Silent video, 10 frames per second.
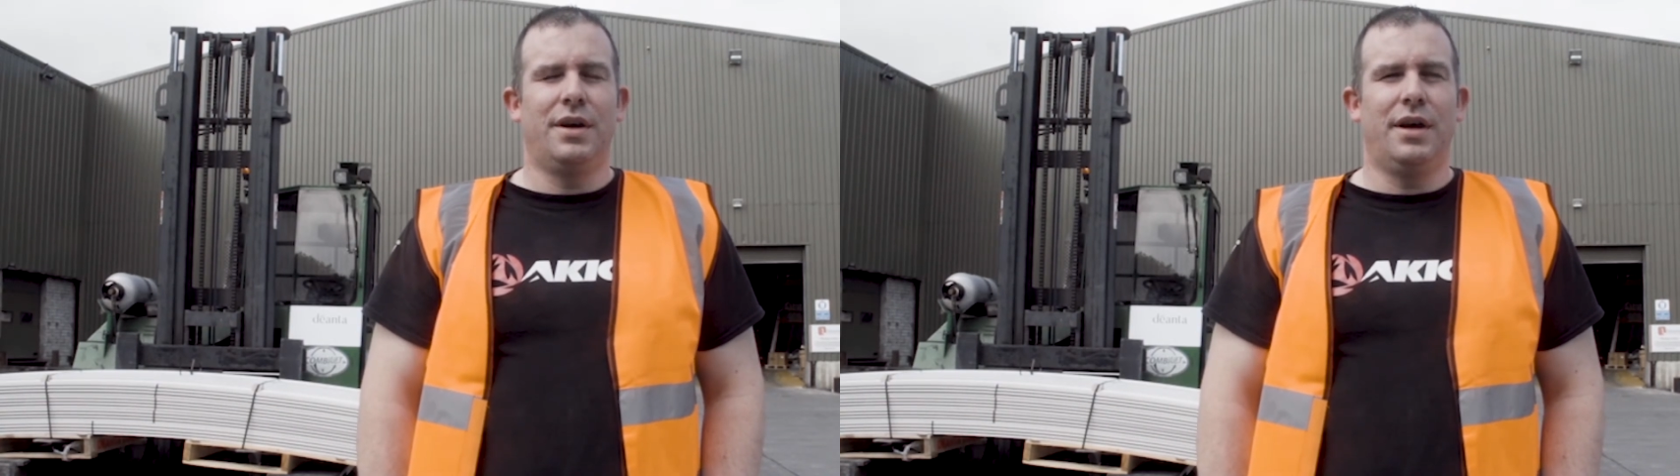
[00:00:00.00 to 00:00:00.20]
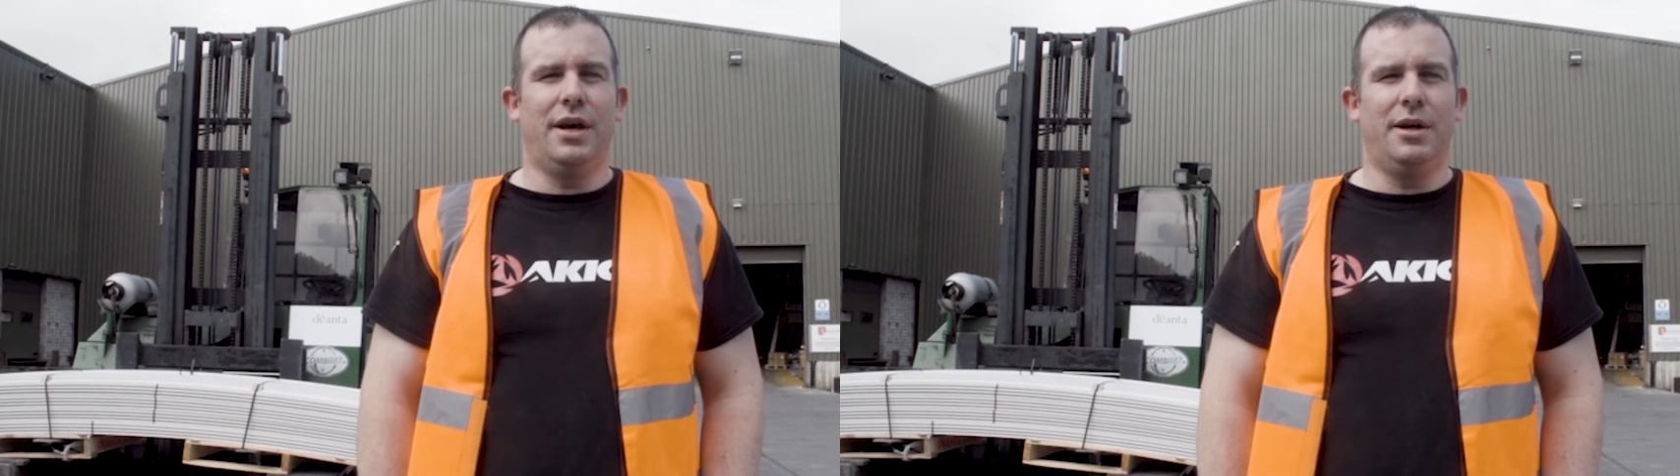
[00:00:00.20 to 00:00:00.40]

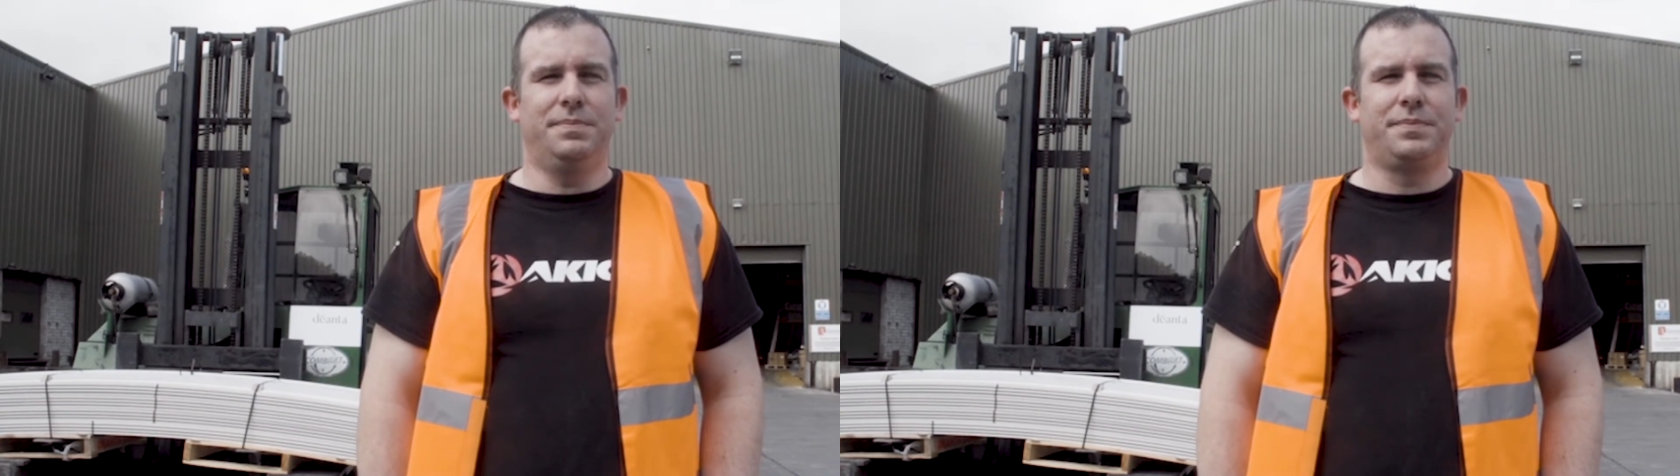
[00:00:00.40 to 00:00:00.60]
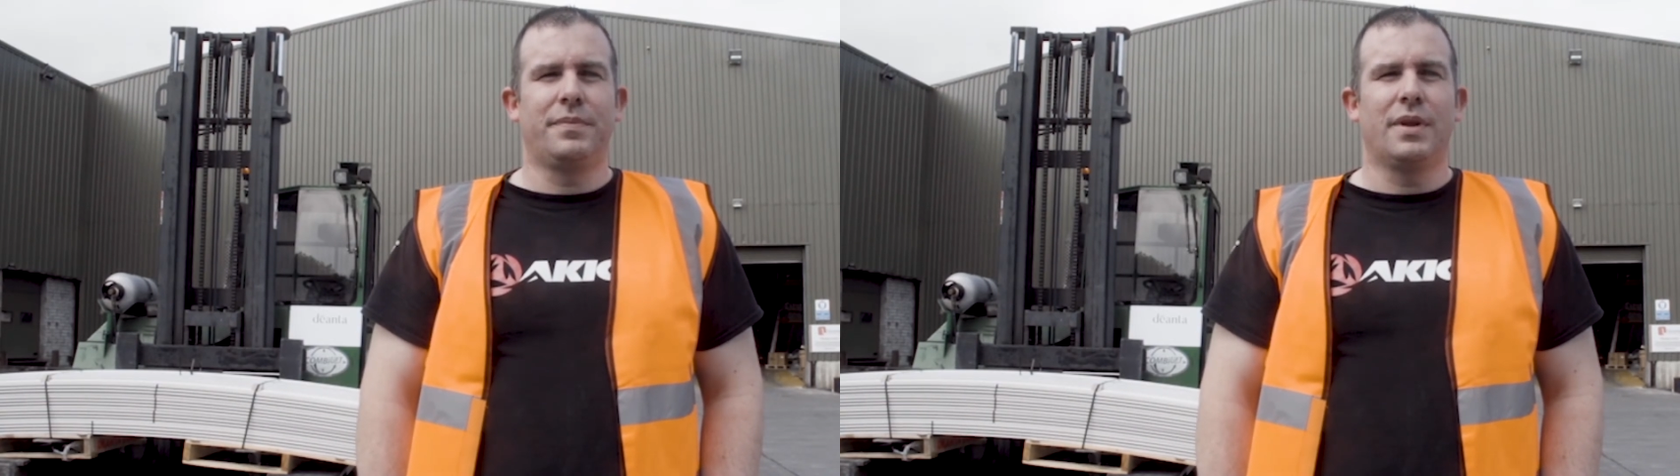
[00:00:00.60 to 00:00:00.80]
Um,
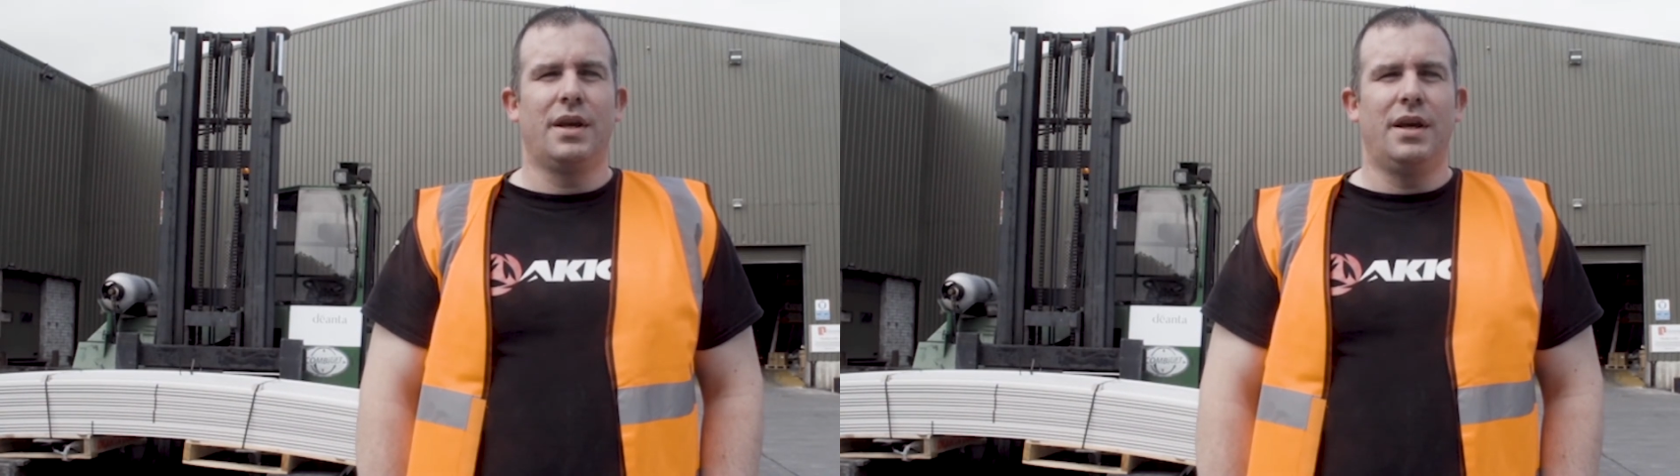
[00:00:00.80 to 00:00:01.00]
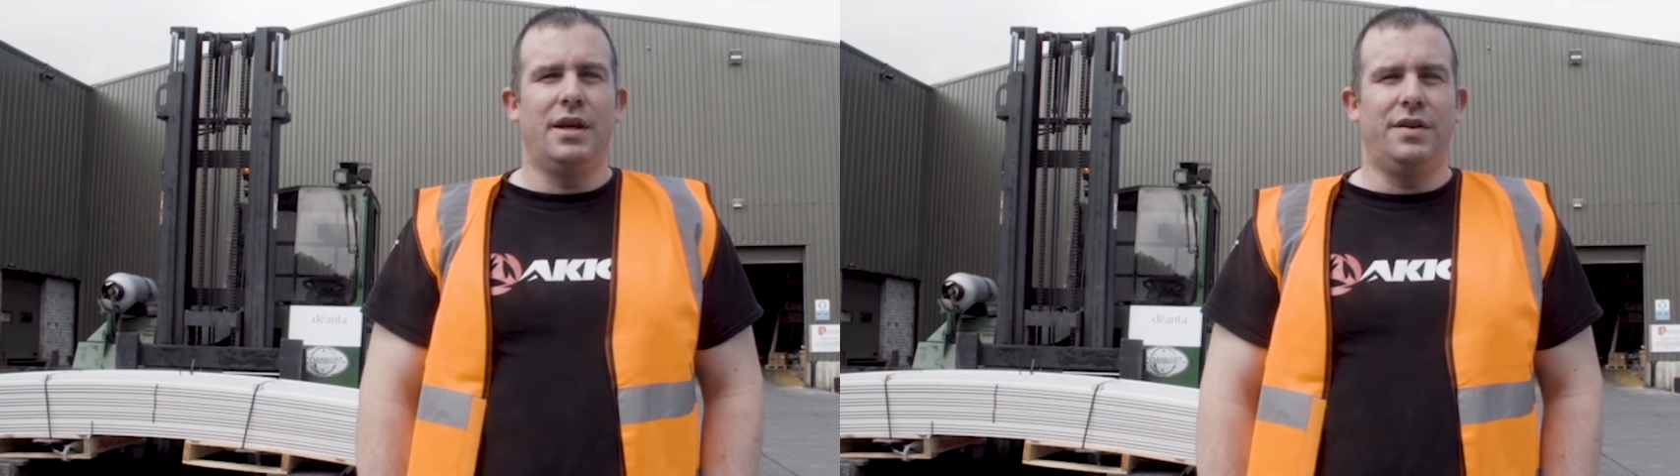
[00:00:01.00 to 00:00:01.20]

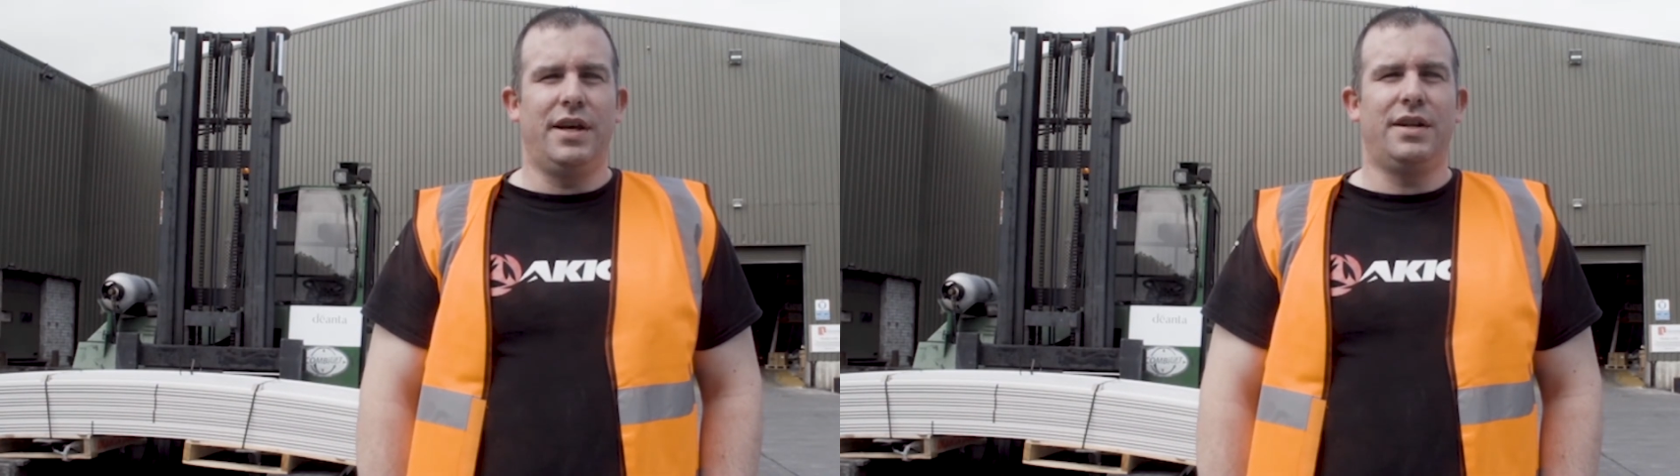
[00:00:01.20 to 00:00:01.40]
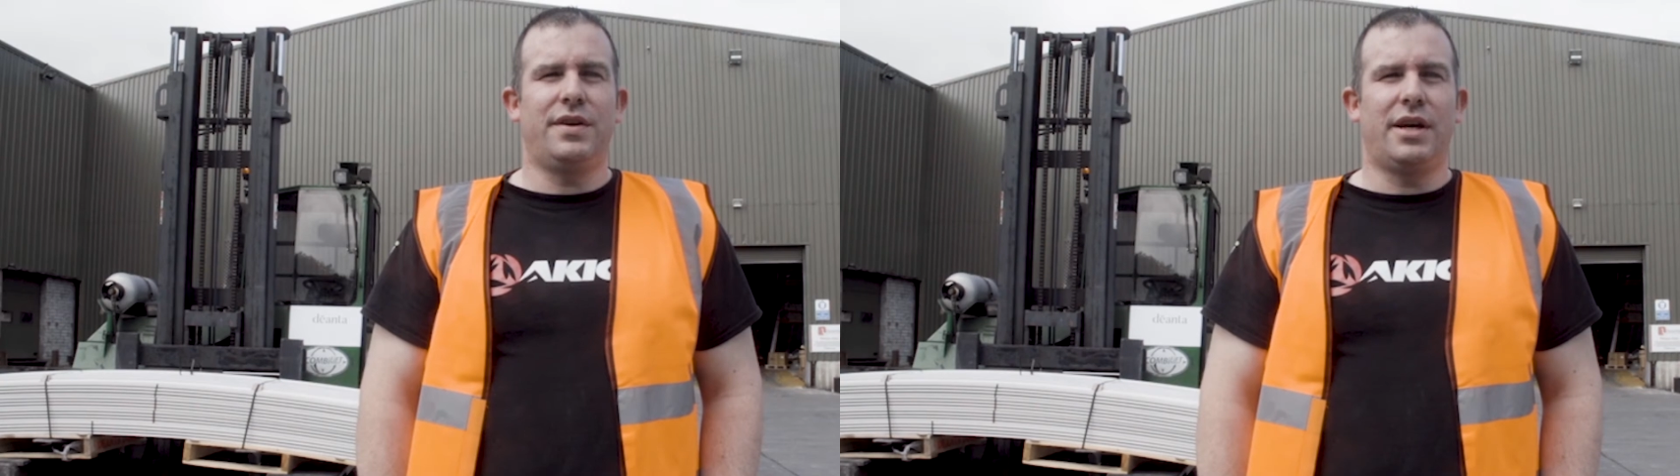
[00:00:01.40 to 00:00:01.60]

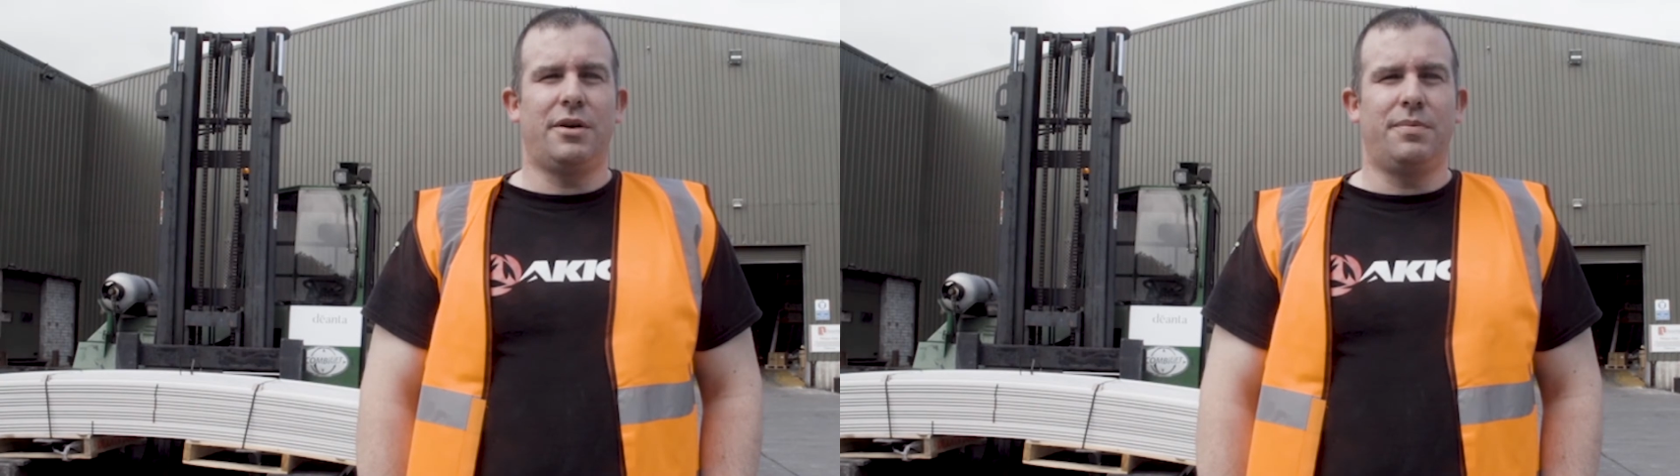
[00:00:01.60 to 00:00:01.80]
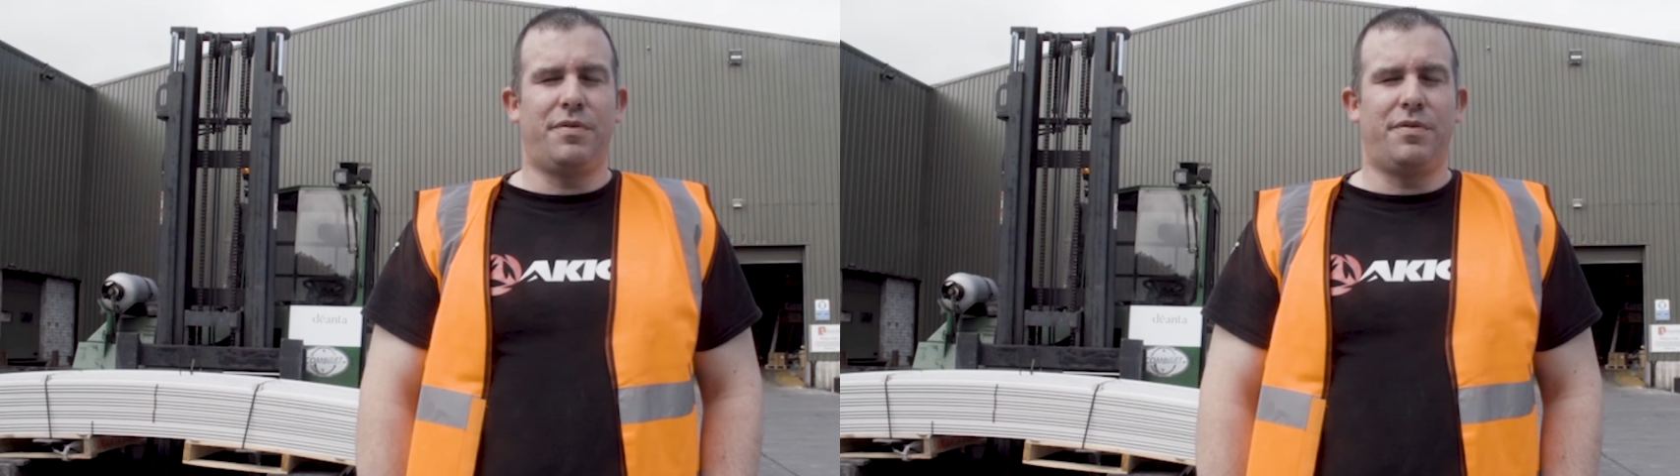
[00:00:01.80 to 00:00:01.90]
Déanta